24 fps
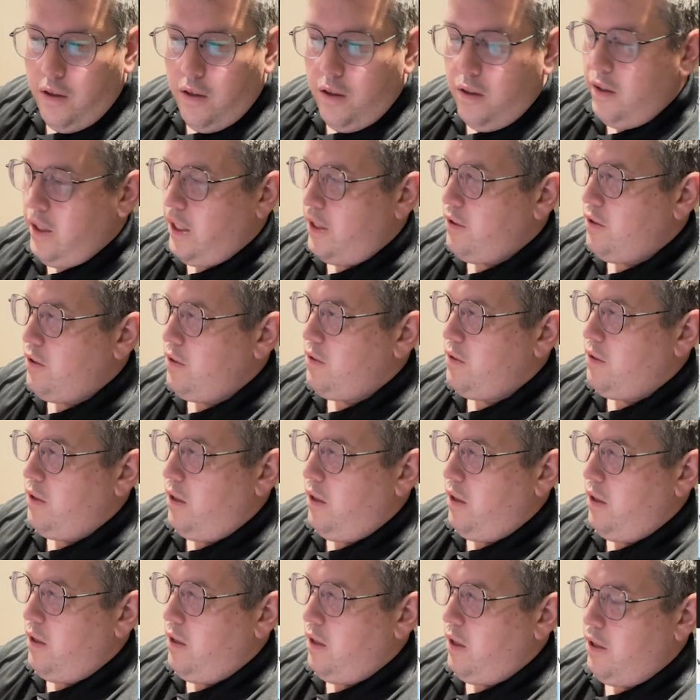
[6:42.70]
that's just
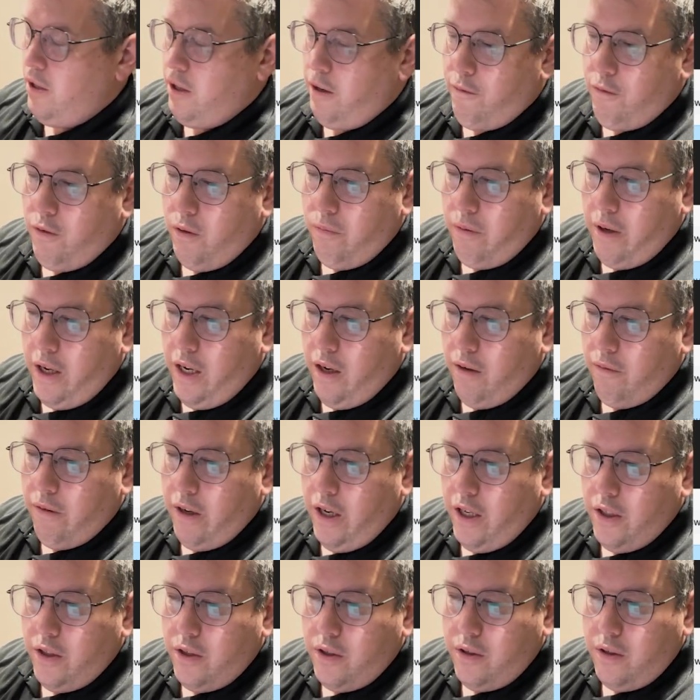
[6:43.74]
a, a, different way to
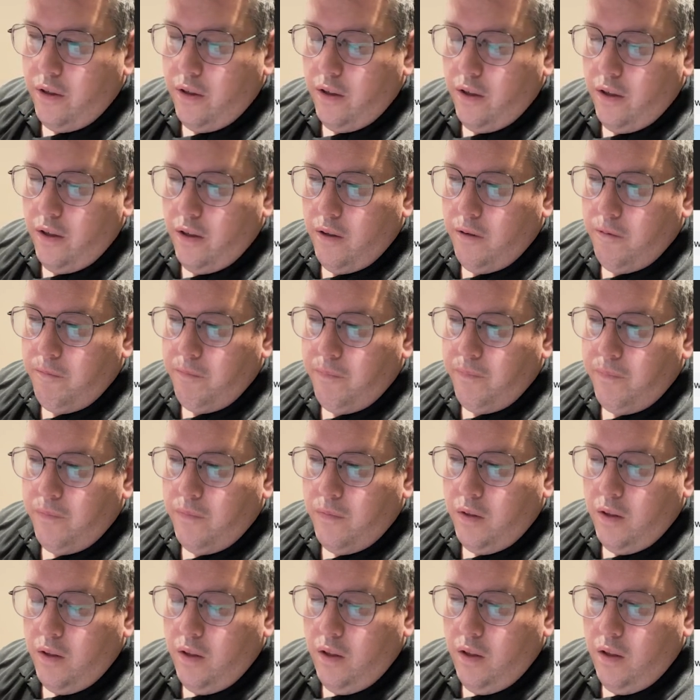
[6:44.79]
register
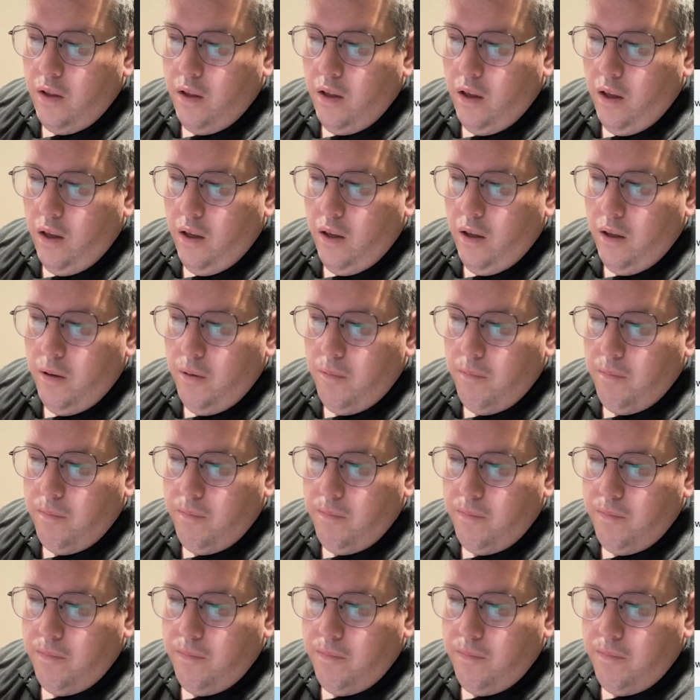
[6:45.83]
um,